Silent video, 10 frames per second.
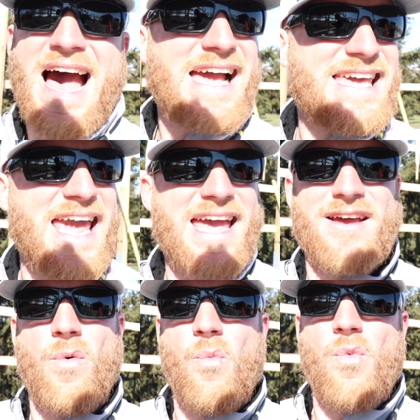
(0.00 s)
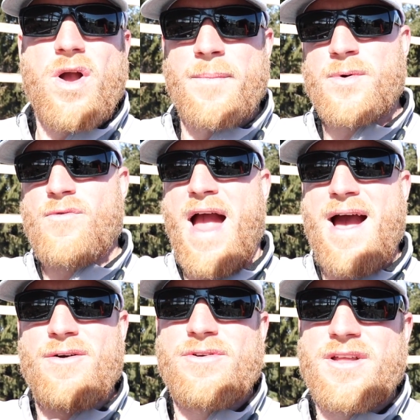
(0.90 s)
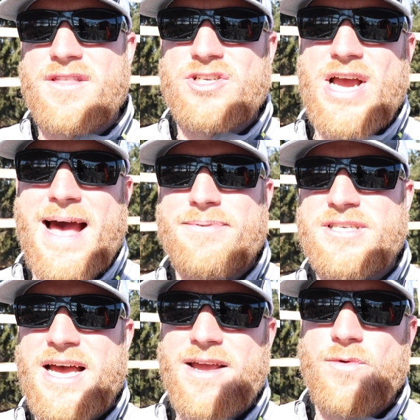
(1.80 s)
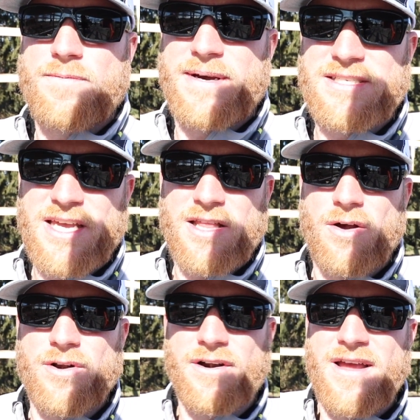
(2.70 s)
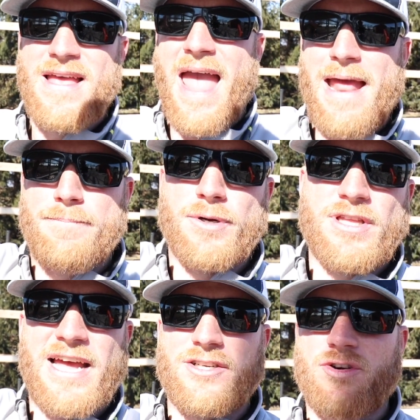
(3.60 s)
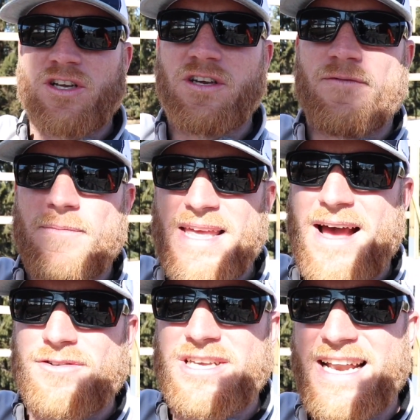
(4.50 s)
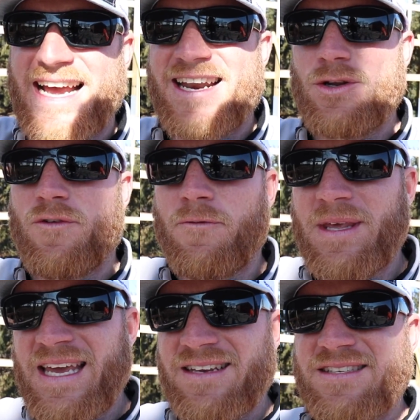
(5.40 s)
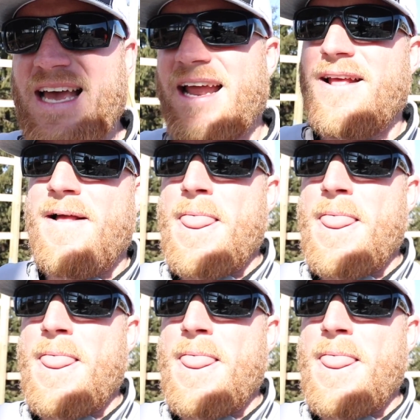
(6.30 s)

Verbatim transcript: I can't come around the job site with my skid loader and put that truss up from the outside. I gotta do it from the inside.